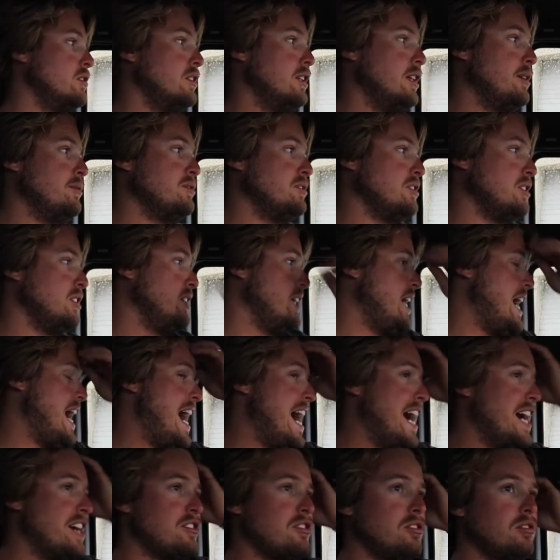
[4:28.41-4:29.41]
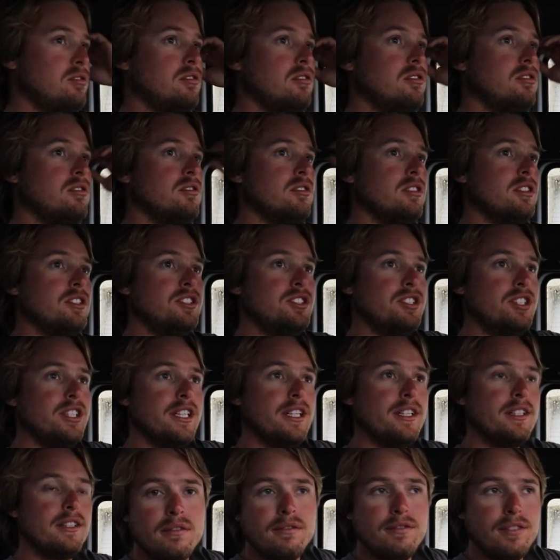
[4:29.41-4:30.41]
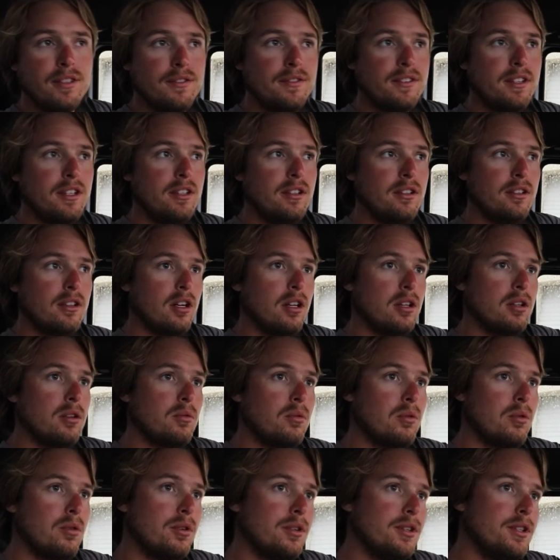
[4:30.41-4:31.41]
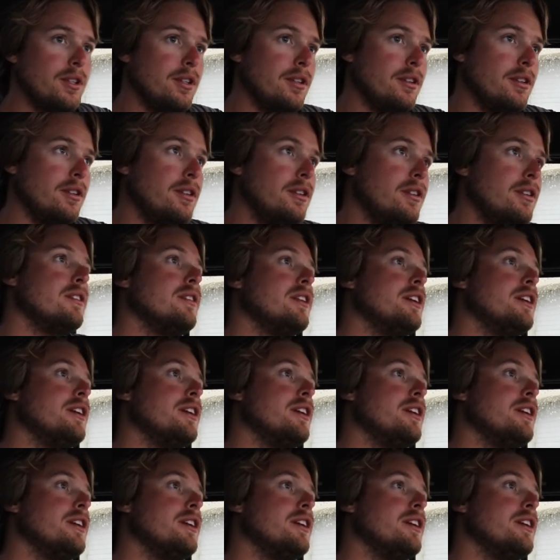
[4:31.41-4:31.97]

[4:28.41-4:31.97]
That was an actual legit $15 warranty